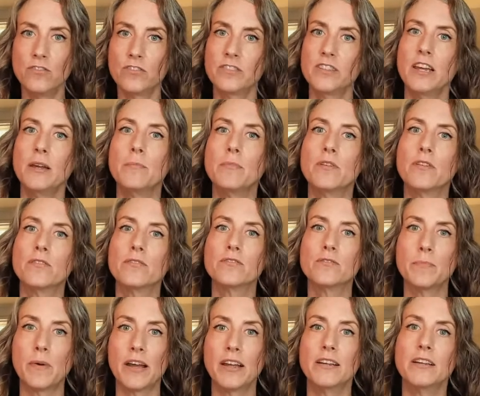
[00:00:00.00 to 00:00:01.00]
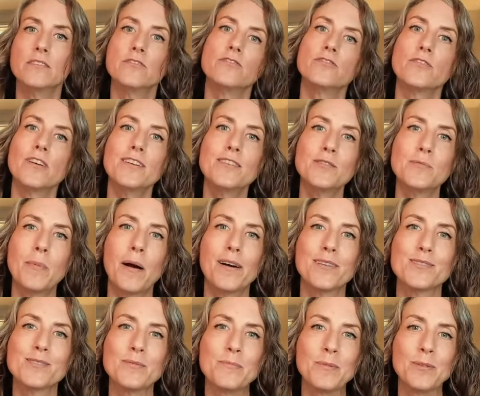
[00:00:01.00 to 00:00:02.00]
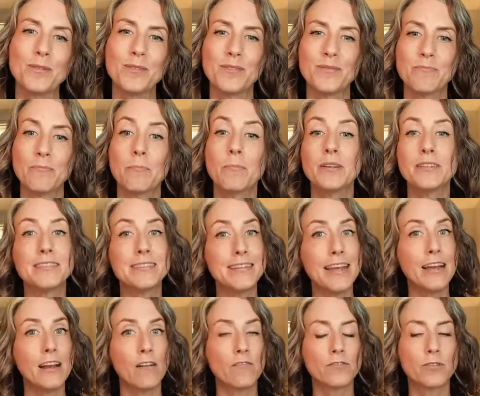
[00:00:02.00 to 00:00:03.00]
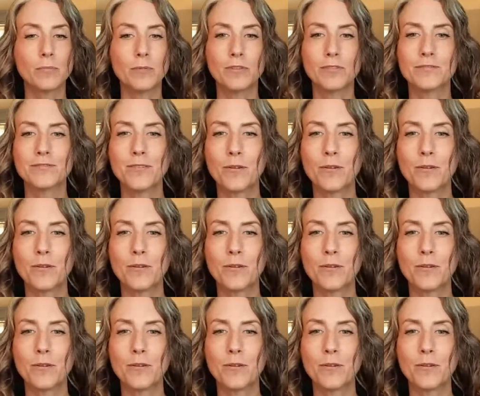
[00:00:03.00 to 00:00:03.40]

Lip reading: Just keep your spine as straight as possible, but stay comfortable.